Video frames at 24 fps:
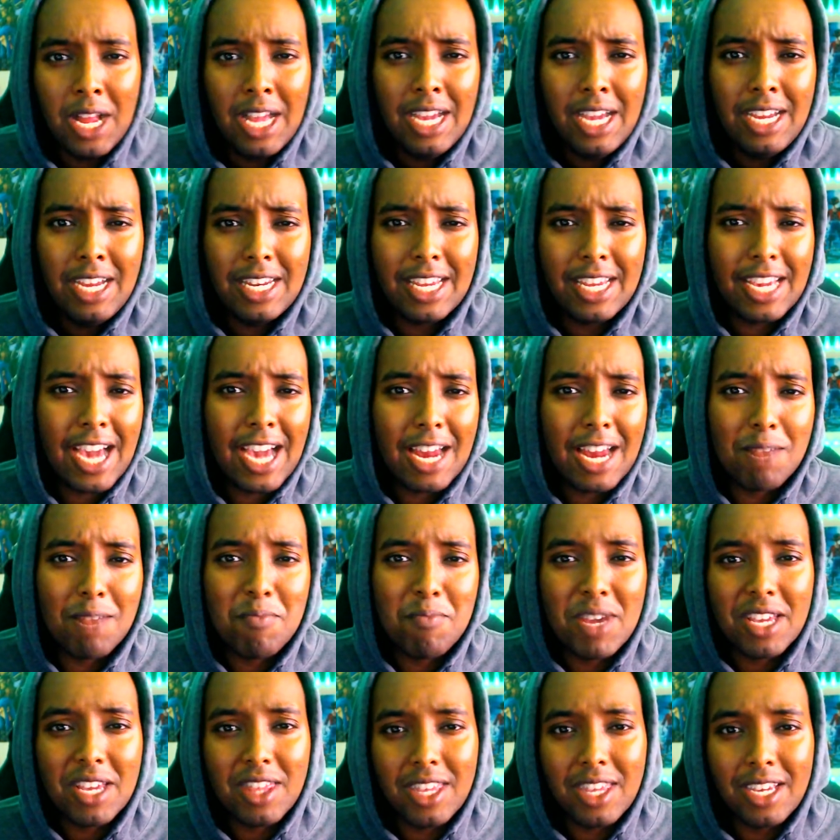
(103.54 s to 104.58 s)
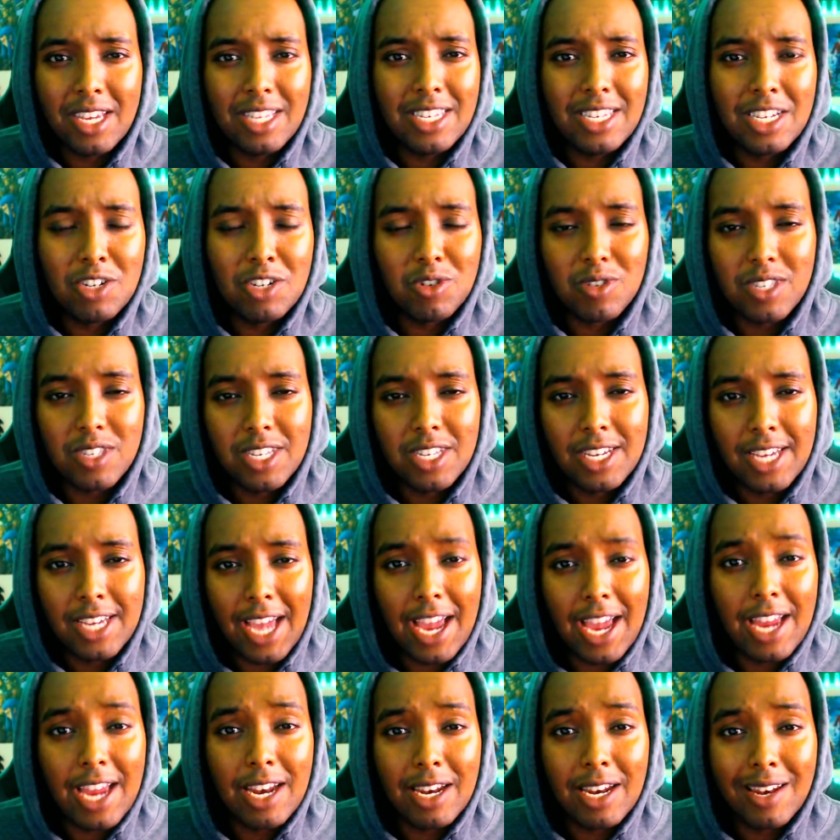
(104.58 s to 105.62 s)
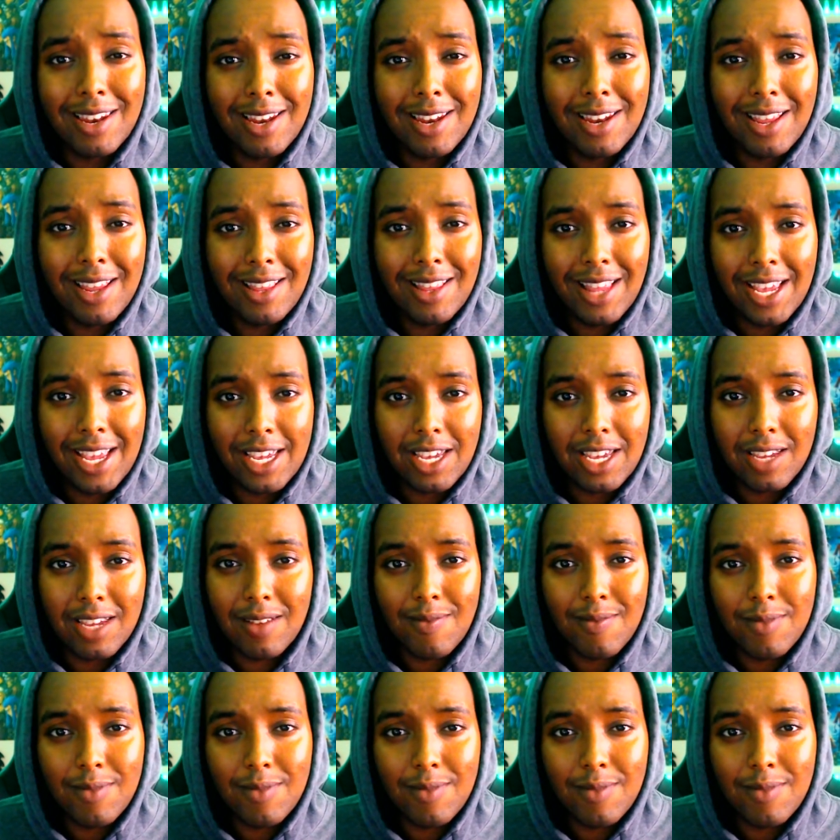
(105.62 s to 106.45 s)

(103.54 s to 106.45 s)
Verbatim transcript: they kind of make things interesting and like